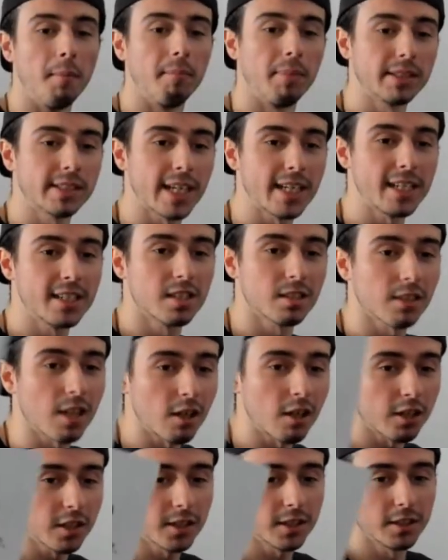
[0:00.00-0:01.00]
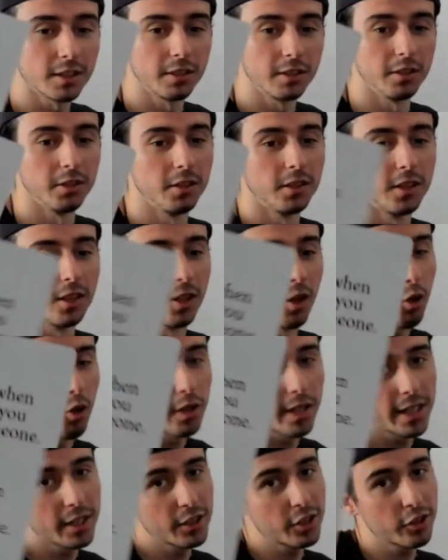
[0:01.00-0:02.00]
but they stalking you.
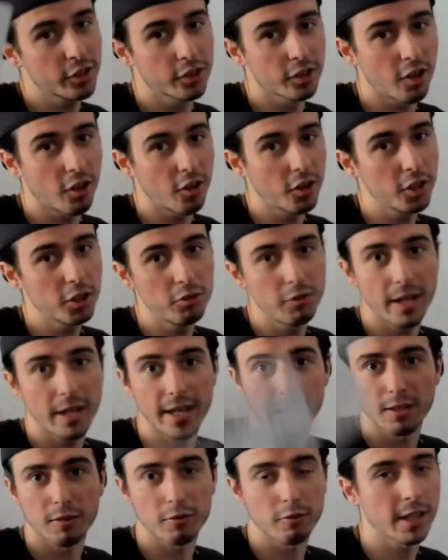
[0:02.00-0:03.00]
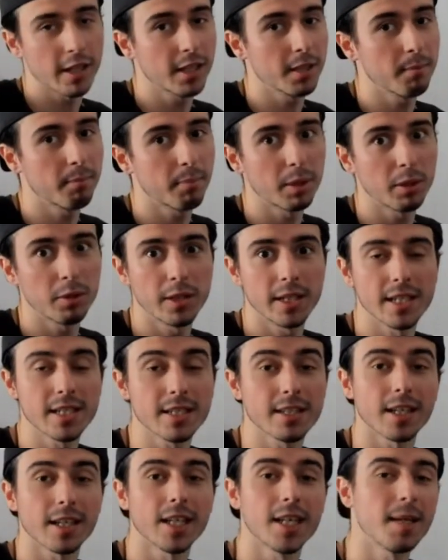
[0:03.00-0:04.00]
Or they just saw you at a random point in
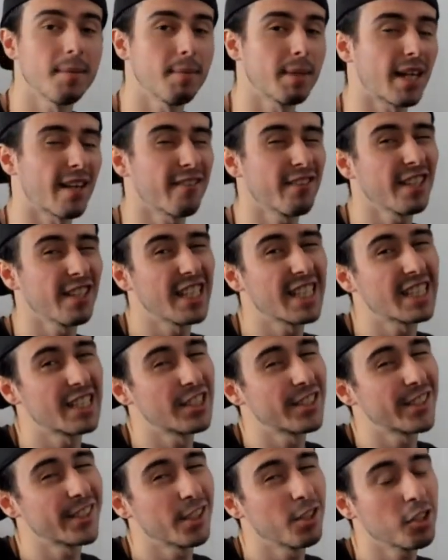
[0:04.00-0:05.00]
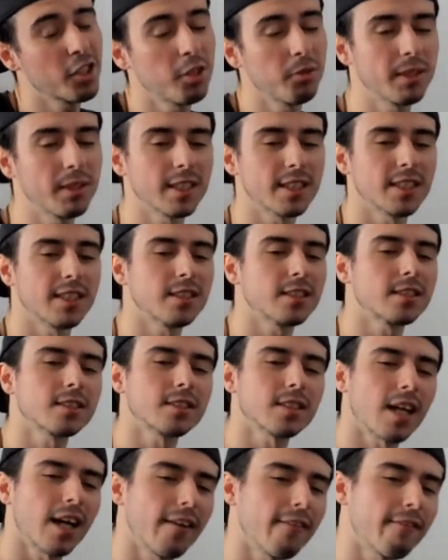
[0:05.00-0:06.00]
time, but I feel like there's no
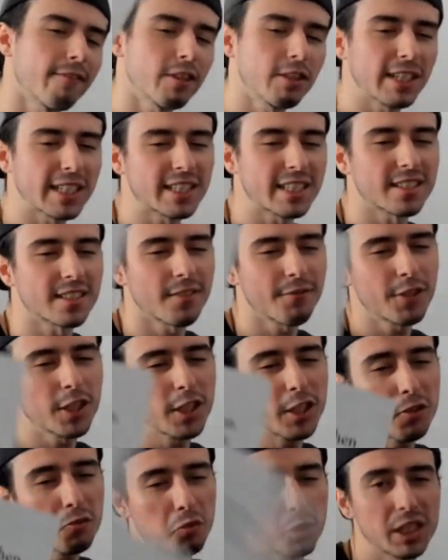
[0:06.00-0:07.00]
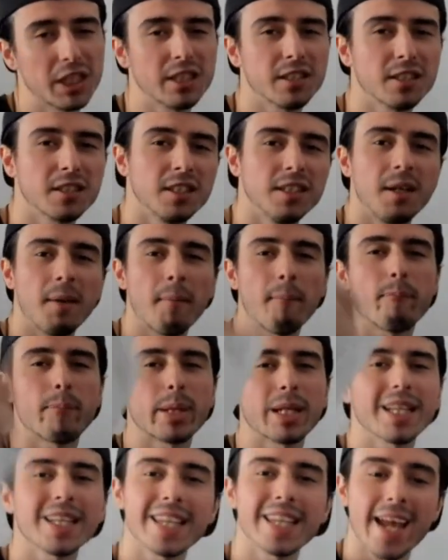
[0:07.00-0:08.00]
coincidence. I feel like something was
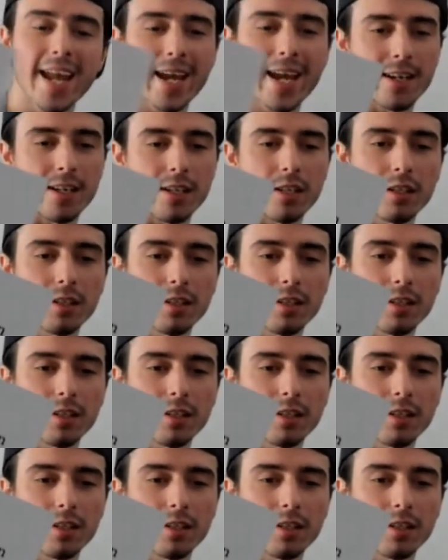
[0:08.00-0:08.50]
planned